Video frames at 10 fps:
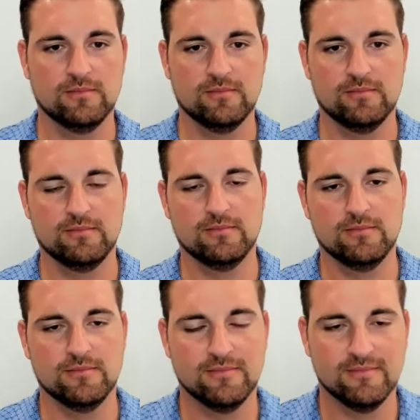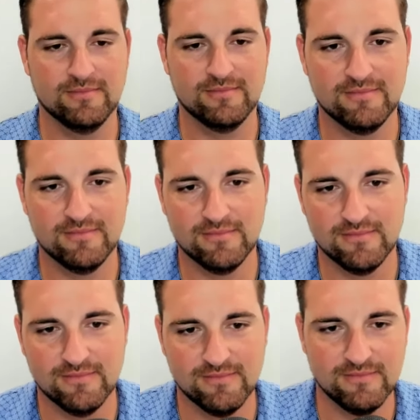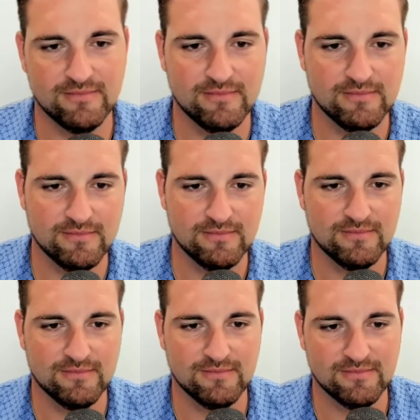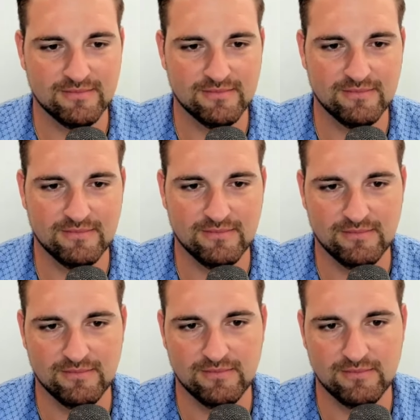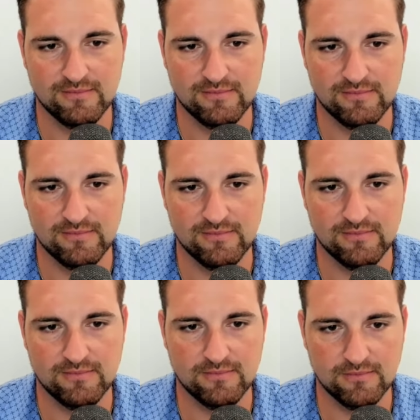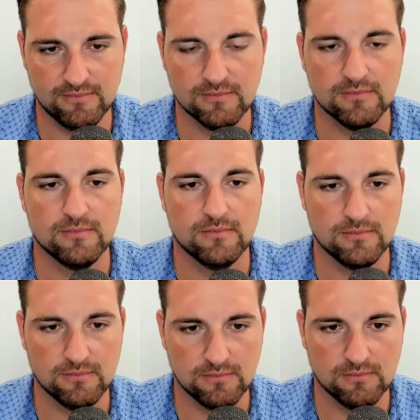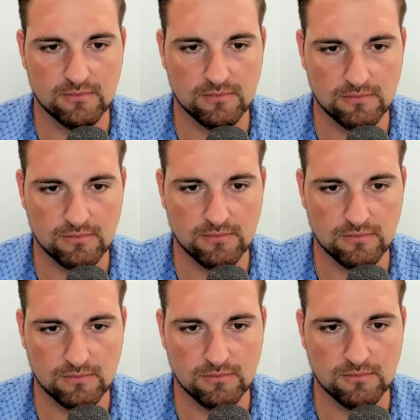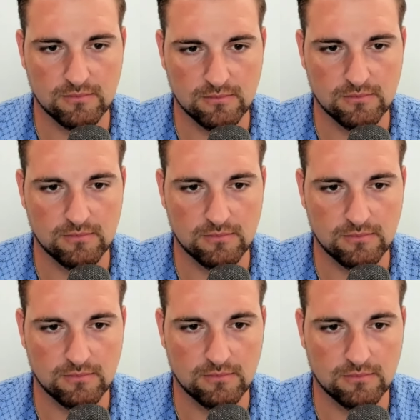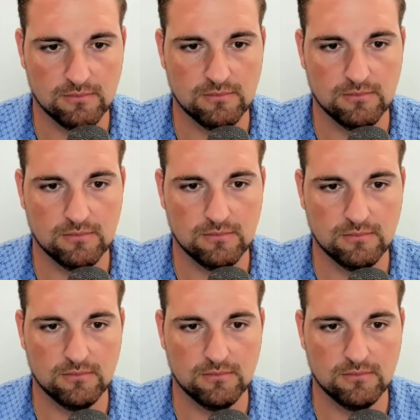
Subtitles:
This person isn't speaking.